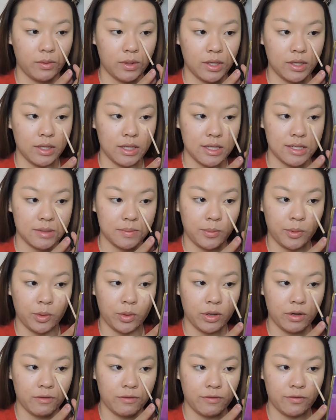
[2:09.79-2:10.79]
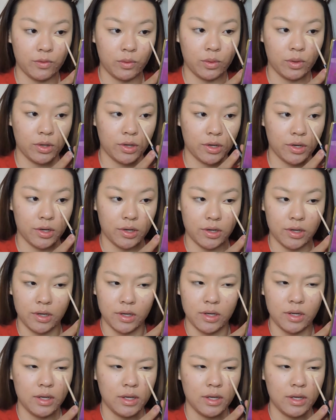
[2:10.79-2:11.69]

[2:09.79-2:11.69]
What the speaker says: one is more for